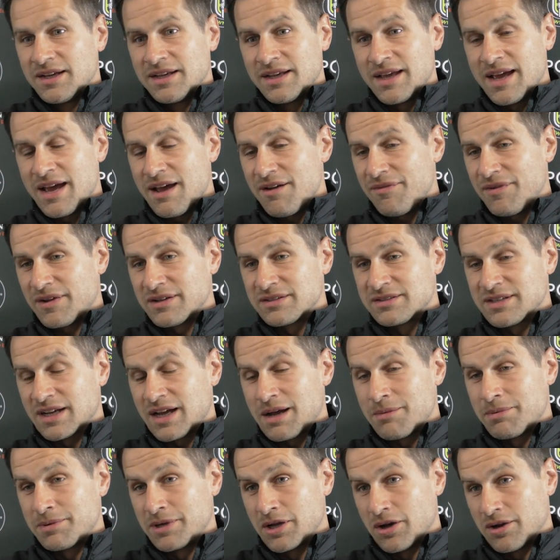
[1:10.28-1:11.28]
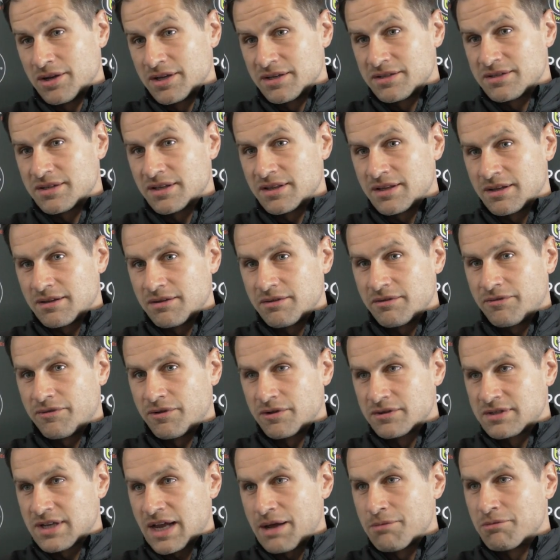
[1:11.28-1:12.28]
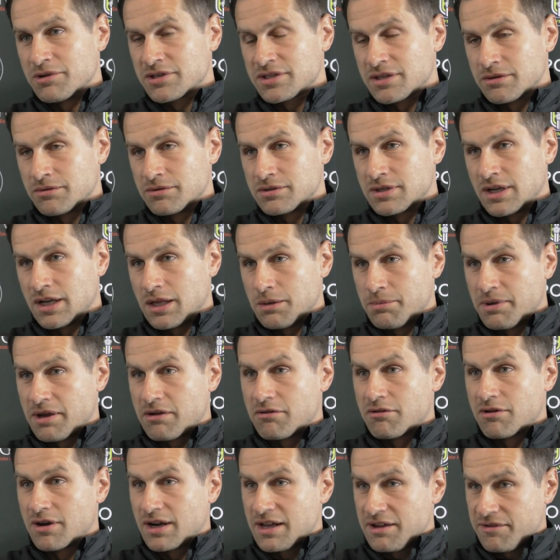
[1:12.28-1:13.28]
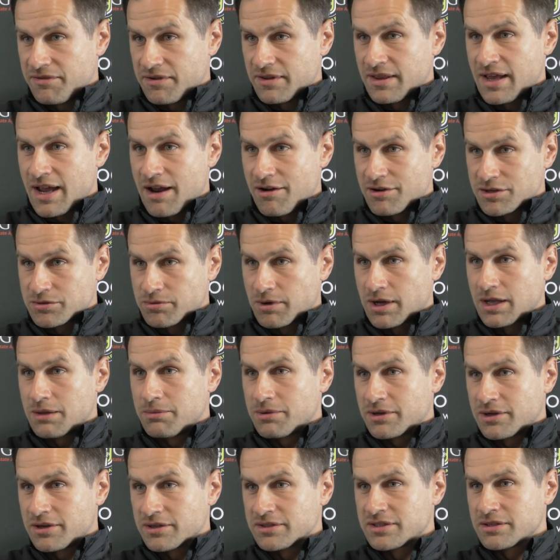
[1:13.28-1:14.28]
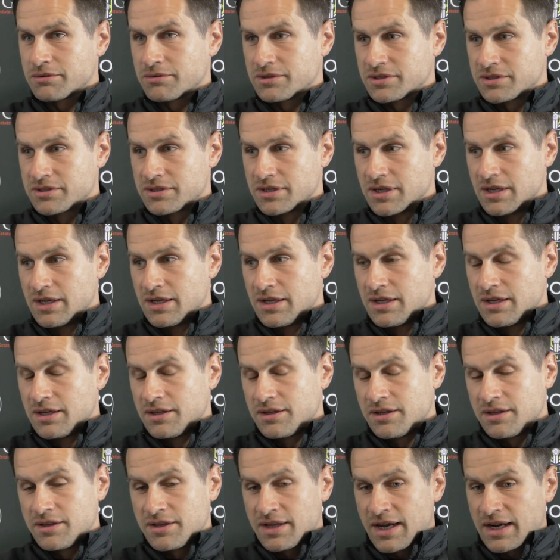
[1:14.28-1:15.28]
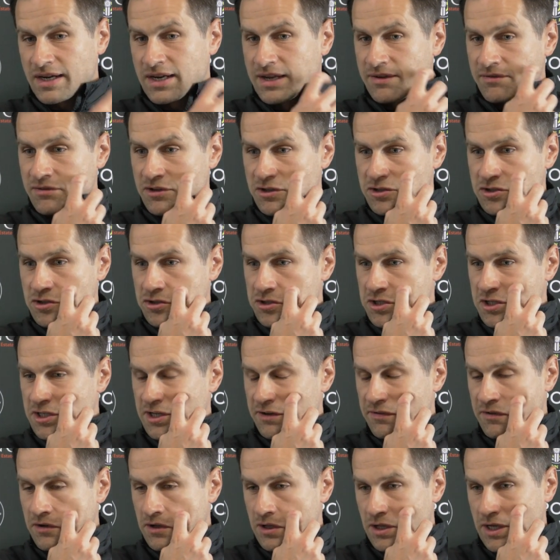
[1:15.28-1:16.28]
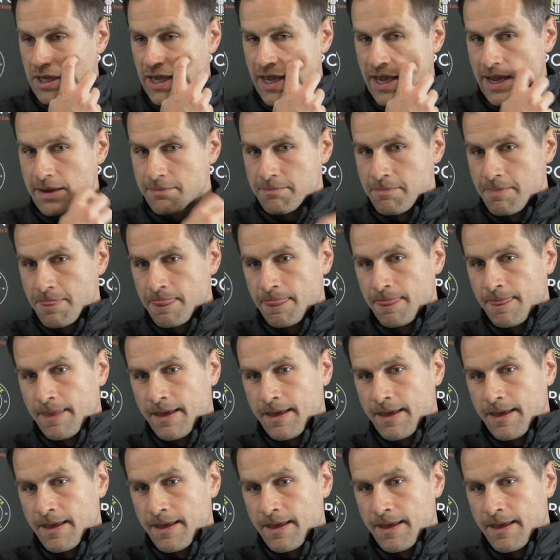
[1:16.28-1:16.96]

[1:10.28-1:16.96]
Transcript: Yeah, fantastic. I'll be honest, at the full-time whistle, there was a little bit of relief in there as well, because it was, they had given us such a difficult game.